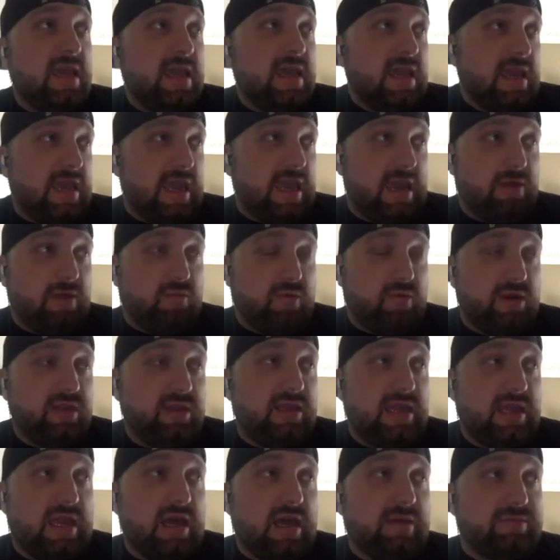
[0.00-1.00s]
it
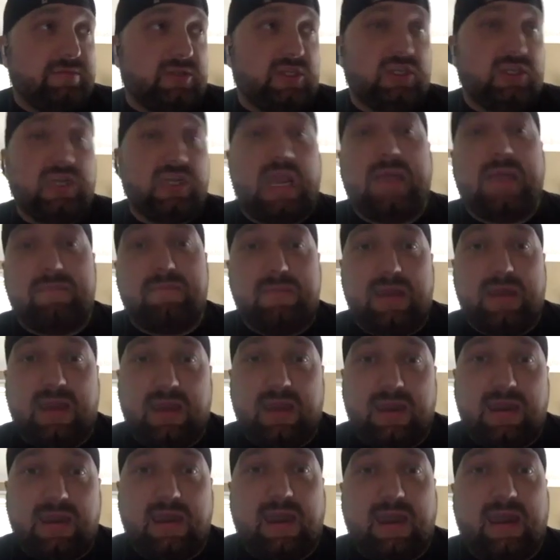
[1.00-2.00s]
really helped shape
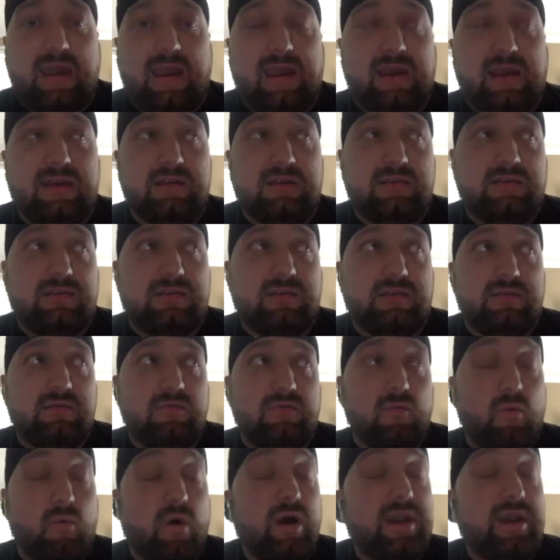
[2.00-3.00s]
me as
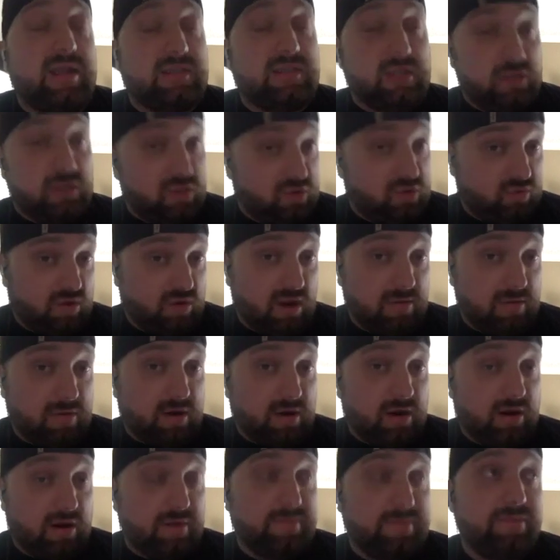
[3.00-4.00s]
one as a
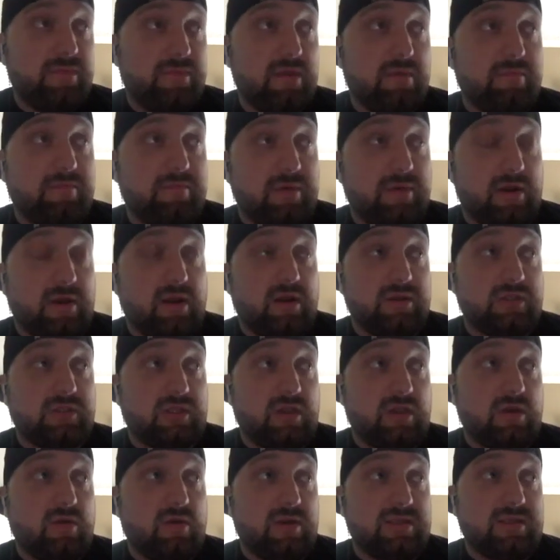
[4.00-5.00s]
drummer, but
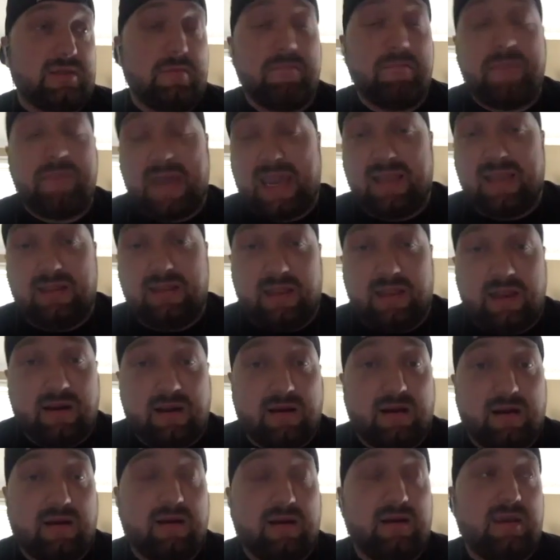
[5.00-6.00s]
also as a band
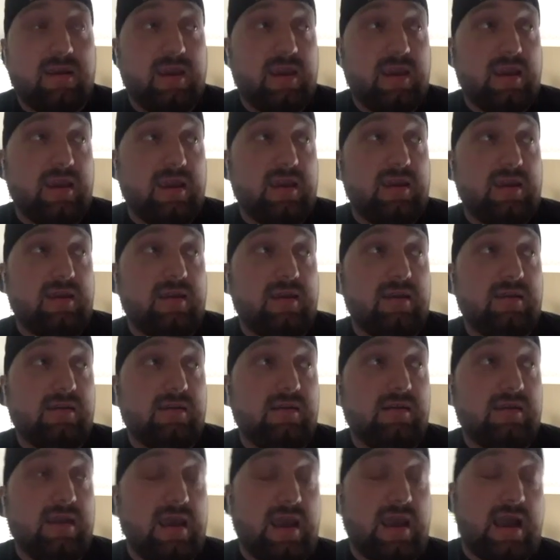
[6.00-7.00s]
leader. And
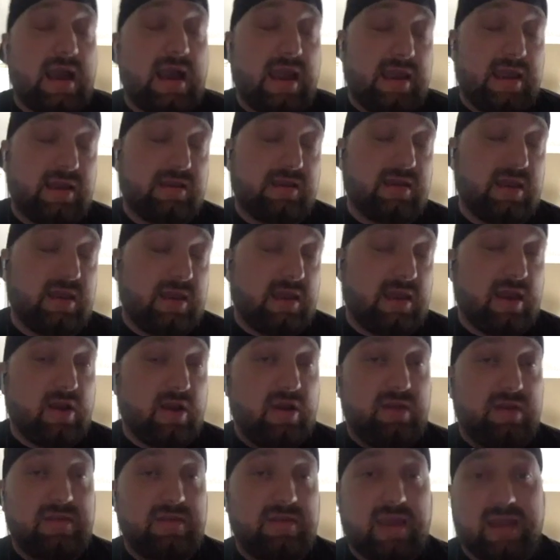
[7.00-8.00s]
I can
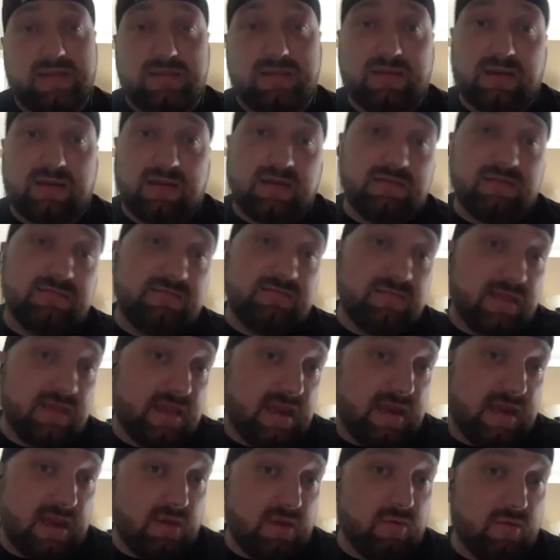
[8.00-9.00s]
carry that to
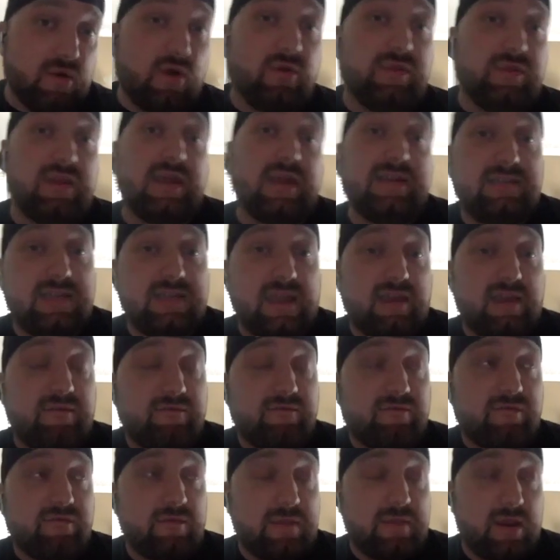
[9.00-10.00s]
any role that I take
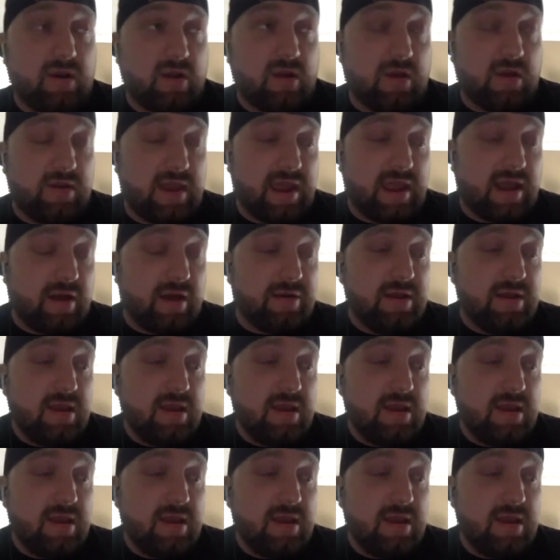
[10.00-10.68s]
from here on out.